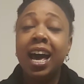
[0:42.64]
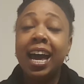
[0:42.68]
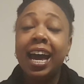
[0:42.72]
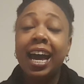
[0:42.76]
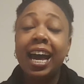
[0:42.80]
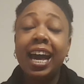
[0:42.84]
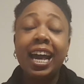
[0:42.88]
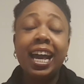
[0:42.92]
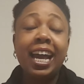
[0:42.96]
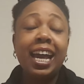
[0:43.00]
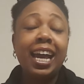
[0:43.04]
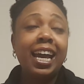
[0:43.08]

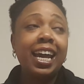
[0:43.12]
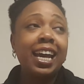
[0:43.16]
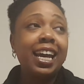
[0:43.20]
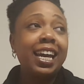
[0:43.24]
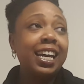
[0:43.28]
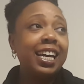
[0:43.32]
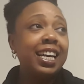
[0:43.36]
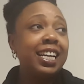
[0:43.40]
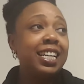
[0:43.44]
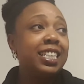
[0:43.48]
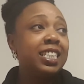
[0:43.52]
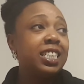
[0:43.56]

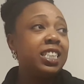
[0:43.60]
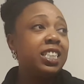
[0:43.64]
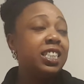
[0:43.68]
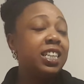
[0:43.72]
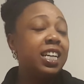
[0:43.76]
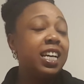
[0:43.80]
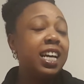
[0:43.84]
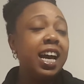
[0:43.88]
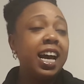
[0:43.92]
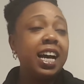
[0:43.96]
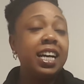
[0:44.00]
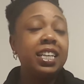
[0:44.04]
And
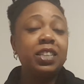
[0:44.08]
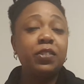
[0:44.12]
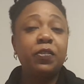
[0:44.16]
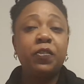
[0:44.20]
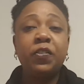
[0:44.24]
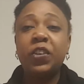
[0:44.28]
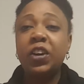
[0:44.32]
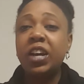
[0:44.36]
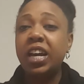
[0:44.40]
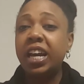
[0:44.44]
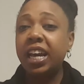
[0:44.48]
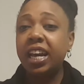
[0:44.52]
has a
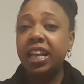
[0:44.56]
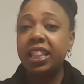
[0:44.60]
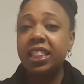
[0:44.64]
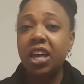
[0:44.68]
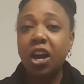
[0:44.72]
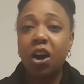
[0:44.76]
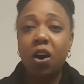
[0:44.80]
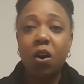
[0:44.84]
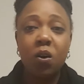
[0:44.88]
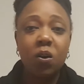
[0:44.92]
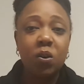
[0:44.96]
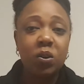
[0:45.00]
friend
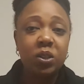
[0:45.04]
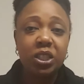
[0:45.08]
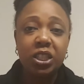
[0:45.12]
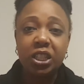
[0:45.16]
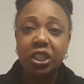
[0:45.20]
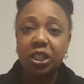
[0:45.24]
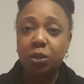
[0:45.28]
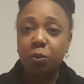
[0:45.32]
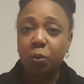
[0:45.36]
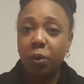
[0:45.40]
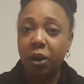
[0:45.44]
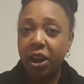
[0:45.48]
that owns
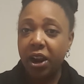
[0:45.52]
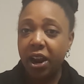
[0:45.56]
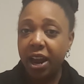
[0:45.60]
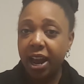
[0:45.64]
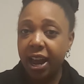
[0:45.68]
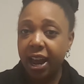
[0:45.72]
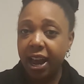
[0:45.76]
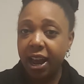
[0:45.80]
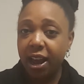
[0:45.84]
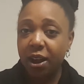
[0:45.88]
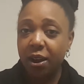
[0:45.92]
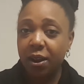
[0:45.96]
this
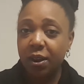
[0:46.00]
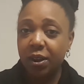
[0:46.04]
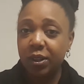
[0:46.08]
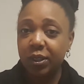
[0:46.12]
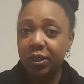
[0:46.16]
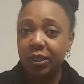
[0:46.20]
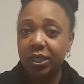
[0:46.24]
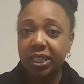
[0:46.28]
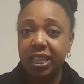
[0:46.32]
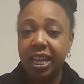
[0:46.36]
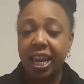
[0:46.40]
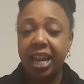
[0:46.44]

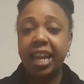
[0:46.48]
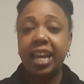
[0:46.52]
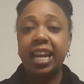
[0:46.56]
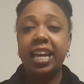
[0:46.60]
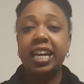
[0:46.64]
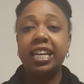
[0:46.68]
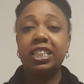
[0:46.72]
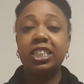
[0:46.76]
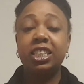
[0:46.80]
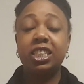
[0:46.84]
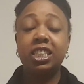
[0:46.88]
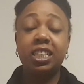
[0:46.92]
warehouse,
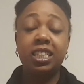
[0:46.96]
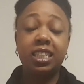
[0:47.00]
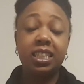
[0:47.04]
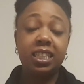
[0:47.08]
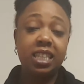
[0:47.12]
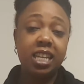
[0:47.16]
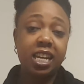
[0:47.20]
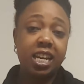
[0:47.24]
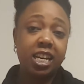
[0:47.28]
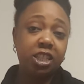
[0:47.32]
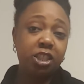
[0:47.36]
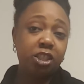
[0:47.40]
and she
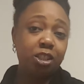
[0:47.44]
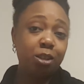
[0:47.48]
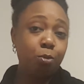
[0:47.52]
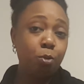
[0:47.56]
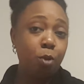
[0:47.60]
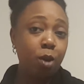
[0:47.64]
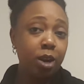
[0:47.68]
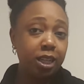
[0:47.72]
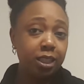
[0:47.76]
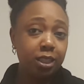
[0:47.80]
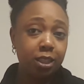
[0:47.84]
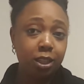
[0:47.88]
said she
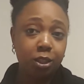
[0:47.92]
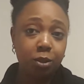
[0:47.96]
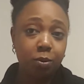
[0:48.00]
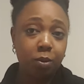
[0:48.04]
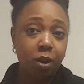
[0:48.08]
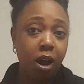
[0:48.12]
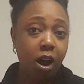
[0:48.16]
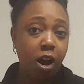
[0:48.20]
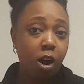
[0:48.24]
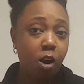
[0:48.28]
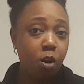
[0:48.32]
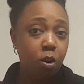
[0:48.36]
wanted to do
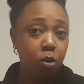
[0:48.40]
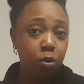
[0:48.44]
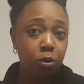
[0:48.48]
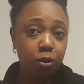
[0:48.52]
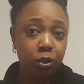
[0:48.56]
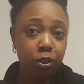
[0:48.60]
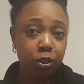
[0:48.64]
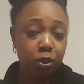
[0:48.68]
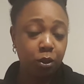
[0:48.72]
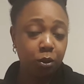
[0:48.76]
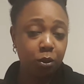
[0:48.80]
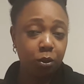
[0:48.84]
it
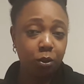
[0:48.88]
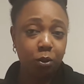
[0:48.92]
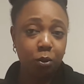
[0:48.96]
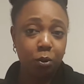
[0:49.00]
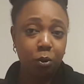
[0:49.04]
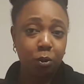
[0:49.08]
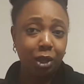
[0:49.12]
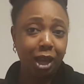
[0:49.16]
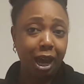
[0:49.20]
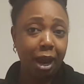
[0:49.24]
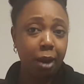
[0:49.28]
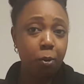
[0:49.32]
old
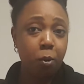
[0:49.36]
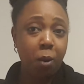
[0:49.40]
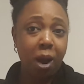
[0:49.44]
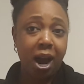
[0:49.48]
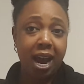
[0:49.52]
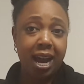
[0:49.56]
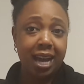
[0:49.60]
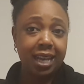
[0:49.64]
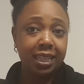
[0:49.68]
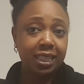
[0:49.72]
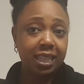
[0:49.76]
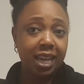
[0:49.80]
school, like
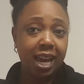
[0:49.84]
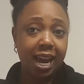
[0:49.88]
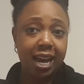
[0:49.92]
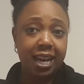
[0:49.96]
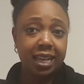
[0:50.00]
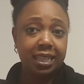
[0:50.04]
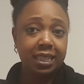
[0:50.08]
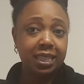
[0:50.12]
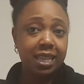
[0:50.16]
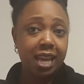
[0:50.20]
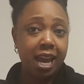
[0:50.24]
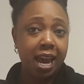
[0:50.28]
wise
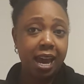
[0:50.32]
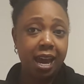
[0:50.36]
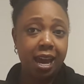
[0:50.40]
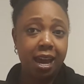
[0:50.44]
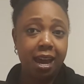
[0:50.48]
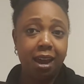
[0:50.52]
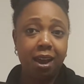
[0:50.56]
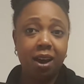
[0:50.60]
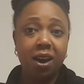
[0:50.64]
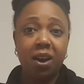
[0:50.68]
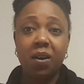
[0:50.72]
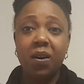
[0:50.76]
guy
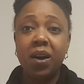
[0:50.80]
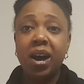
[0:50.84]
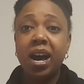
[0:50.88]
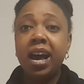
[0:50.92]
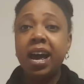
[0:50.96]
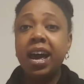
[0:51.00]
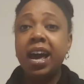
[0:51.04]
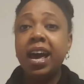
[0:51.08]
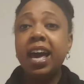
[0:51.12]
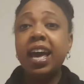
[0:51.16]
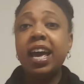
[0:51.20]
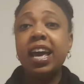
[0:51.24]
style,
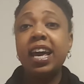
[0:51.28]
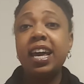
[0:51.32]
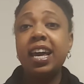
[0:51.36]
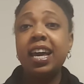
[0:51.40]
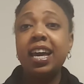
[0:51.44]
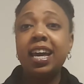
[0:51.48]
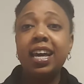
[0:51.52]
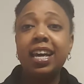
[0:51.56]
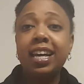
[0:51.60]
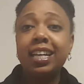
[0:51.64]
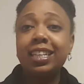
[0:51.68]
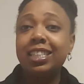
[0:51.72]

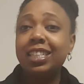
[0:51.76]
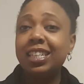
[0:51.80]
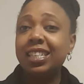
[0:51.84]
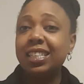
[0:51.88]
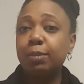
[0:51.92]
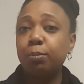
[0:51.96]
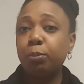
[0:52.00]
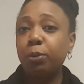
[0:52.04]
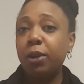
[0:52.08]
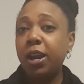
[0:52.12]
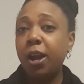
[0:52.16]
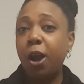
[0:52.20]
and
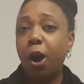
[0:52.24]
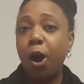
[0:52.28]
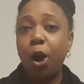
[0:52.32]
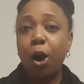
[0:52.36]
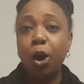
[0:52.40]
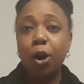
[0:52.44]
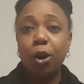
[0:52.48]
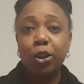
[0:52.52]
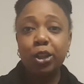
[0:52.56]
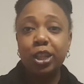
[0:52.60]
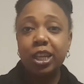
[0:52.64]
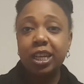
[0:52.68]
just bring
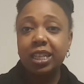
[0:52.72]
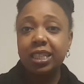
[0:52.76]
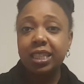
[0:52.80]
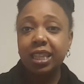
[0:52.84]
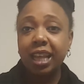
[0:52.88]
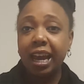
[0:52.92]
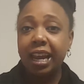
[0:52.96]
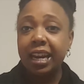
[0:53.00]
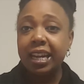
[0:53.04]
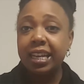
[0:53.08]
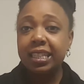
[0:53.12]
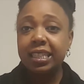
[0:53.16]
all these
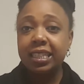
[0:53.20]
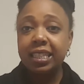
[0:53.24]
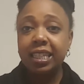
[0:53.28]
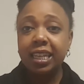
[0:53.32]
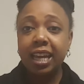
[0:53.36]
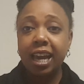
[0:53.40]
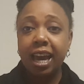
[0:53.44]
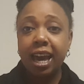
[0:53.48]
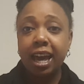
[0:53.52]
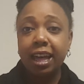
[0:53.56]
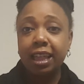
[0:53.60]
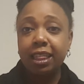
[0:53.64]
ladies
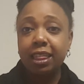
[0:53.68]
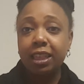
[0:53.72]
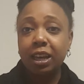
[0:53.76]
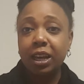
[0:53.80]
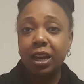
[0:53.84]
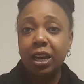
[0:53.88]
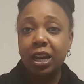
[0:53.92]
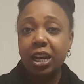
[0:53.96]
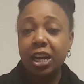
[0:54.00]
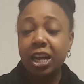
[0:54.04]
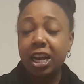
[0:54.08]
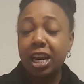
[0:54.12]

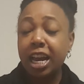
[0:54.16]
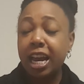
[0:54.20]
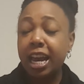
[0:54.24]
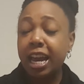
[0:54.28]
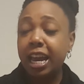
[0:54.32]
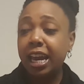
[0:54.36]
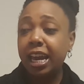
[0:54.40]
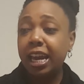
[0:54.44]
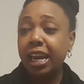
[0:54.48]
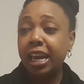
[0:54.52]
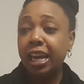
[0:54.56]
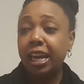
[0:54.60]
together
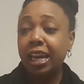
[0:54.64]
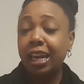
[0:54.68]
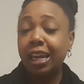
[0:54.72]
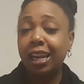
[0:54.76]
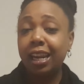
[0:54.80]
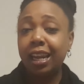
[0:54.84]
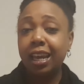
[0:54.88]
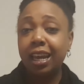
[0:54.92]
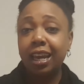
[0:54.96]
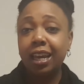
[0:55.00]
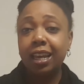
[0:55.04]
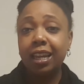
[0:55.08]

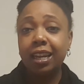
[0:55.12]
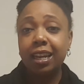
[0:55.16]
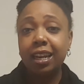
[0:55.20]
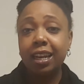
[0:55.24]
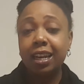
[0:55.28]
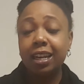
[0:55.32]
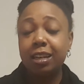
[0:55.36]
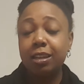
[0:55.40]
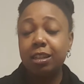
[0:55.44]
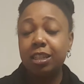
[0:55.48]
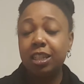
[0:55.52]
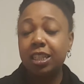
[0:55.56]

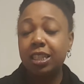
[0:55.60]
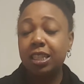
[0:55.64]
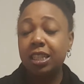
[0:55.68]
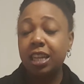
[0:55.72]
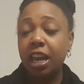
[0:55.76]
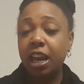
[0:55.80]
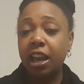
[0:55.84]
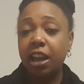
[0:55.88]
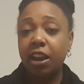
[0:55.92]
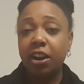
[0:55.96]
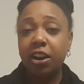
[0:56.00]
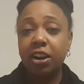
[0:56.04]
and just
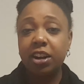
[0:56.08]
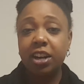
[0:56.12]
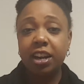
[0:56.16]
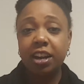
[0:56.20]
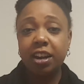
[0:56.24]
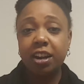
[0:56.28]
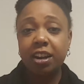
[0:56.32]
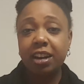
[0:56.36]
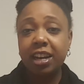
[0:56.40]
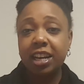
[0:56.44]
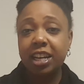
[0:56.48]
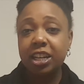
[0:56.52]
air
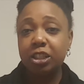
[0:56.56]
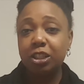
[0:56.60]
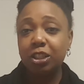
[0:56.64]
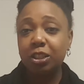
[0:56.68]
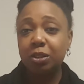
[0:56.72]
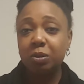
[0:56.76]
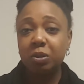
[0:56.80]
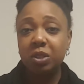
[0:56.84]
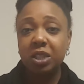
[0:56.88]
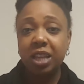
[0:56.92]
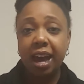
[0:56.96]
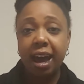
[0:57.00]
their
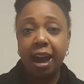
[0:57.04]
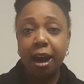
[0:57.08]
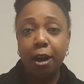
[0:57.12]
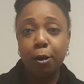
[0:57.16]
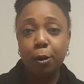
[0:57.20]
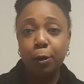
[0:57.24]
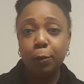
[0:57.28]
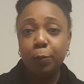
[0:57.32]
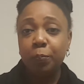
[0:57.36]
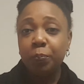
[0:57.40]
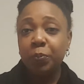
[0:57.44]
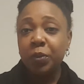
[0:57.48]
issues
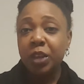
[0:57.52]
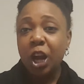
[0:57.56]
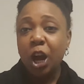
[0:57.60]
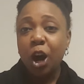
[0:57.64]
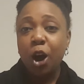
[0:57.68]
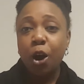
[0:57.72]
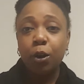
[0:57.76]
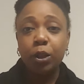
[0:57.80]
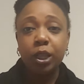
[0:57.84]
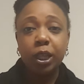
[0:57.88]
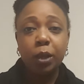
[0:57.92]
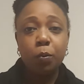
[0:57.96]
out.
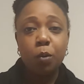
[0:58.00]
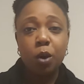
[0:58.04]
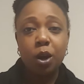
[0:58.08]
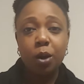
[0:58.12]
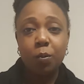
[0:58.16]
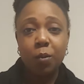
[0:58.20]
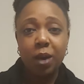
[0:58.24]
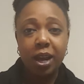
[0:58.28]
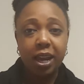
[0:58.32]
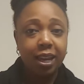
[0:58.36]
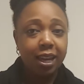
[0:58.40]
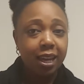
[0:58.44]
Only
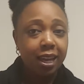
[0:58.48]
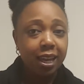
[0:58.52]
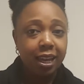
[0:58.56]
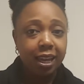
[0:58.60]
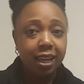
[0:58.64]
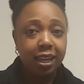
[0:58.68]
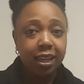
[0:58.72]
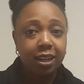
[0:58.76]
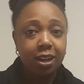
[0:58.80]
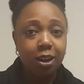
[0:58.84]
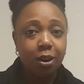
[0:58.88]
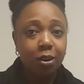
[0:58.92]
one
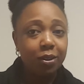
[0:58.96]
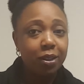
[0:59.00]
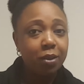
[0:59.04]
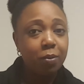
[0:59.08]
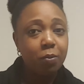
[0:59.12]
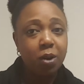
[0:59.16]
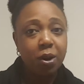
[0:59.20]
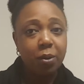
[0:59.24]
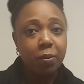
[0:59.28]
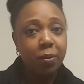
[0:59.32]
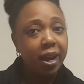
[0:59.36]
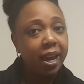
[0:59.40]
way in, only
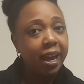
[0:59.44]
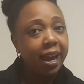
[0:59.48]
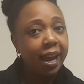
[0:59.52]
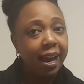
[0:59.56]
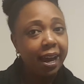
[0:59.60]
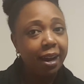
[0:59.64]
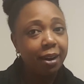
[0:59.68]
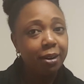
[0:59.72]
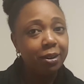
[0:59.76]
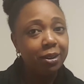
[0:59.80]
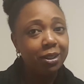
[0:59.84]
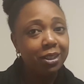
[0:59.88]
one way
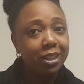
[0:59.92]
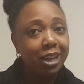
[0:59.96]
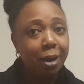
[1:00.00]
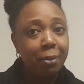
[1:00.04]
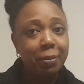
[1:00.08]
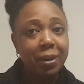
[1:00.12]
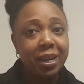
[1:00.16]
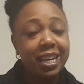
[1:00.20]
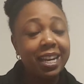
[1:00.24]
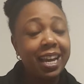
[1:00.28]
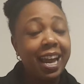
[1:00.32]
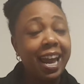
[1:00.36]
out. I
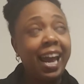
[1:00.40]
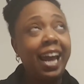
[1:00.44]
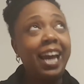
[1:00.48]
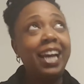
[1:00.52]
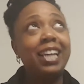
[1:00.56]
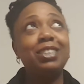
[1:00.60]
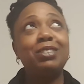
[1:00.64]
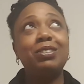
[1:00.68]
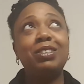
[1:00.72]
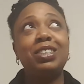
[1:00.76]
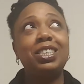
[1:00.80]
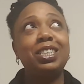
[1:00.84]
mean,
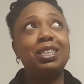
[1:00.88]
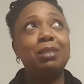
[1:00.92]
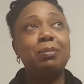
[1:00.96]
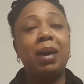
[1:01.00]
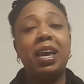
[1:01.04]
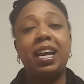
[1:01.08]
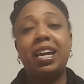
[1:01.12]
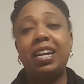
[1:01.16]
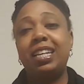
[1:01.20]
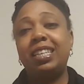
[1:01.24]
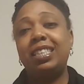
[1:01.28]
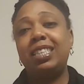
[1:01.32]
Ange was just
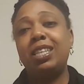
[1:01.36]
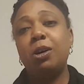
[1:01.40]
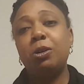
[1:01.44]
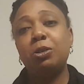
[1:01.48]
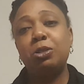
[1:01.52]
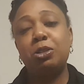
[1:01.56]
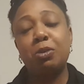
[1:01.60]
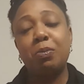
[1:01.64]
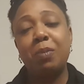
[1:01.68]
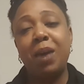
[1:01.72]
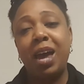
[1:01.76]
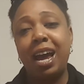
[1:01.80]
making it so
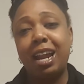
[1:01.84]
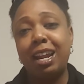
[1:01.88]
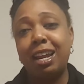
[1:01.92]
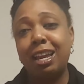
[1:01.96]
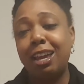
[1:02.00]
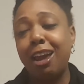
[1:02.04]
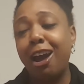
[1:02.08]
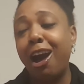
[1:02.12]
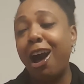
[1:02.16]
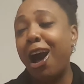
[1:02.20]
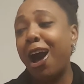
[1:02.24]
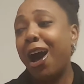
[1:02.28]

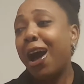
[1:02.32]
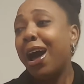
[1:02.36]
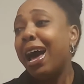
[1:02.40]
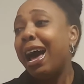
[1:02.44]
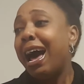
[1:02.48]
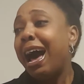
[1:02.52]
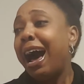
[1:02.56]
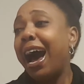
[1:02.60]
dramatic, y'all.